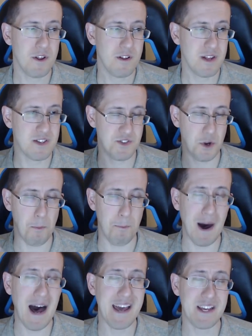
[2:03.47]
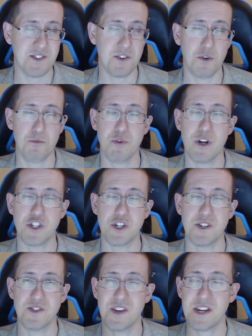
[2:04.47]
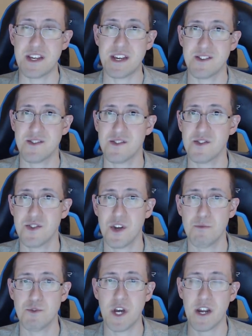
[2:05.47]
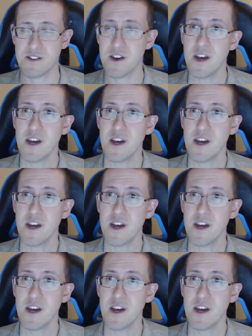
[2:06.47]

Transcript: lest their bias and their prejudice against the subject